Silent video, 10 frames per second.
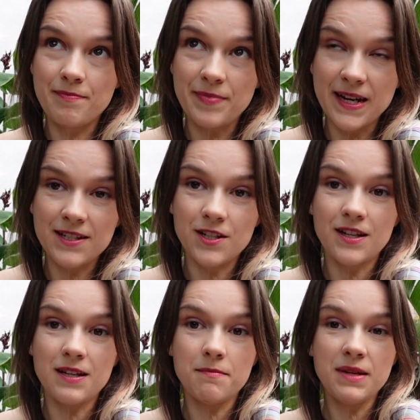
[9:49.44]
better
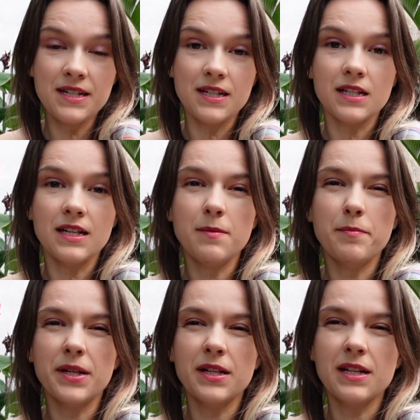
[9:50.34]
immediately,
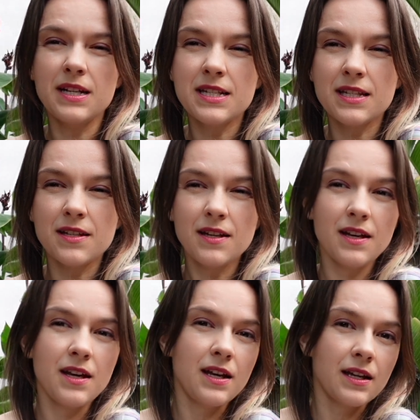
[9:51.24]
but at least
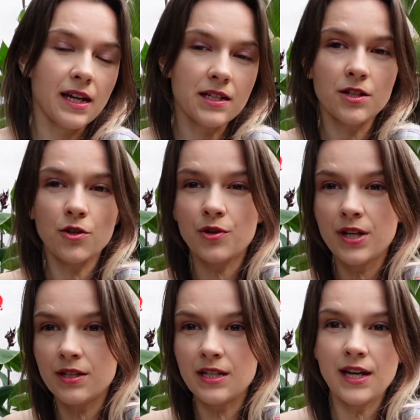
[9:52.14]
get an
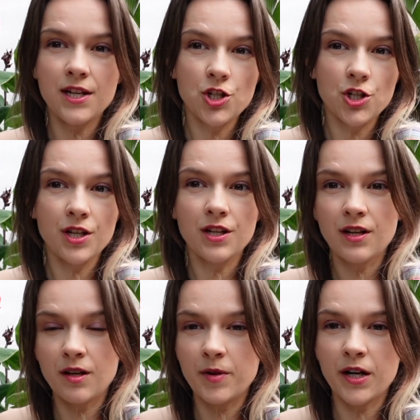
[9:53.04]
orientation
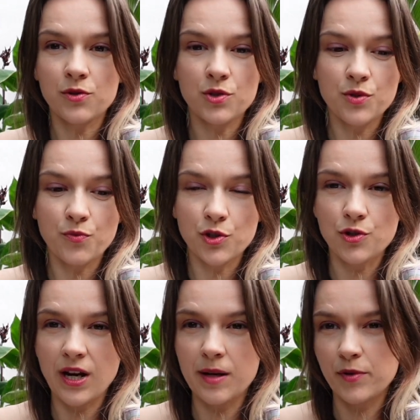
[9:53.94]
about what
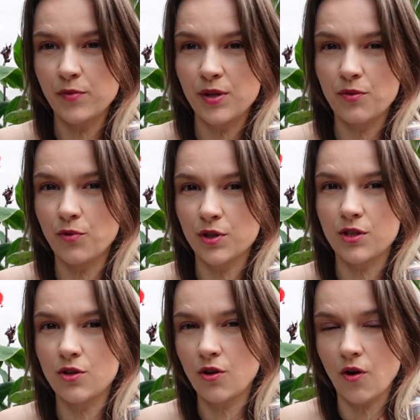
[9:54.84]
you're happy with, what
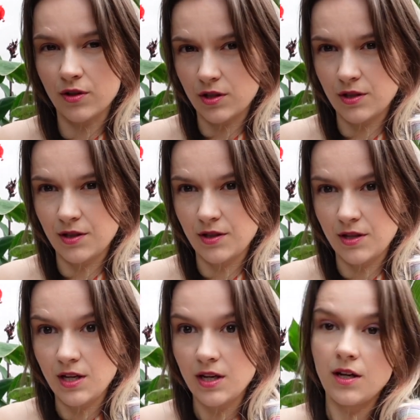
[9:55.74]
not,
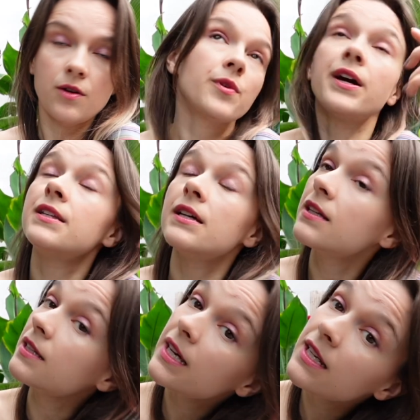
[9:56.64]
right?
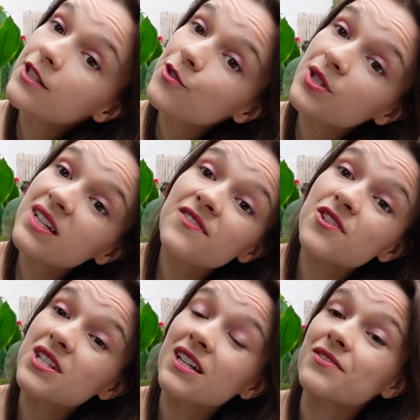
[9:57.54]
And then you give
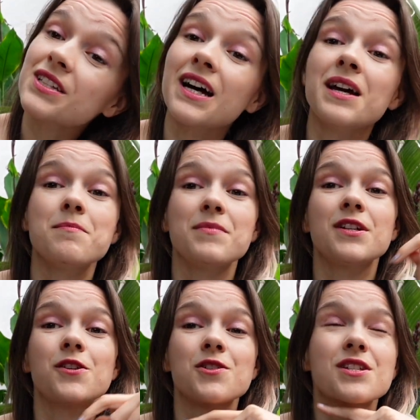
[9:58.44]
yourself time,
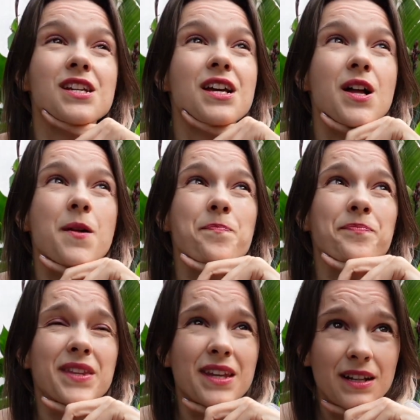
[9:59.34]
because
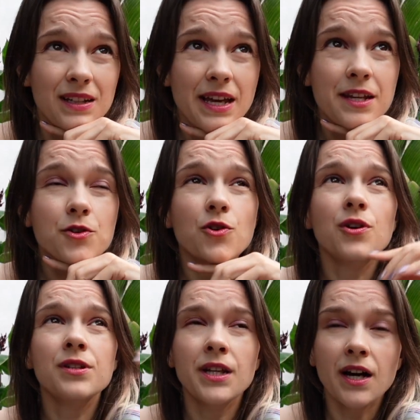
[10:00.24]
Later
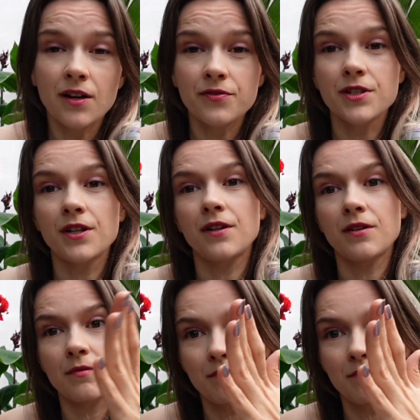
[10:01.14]
on, after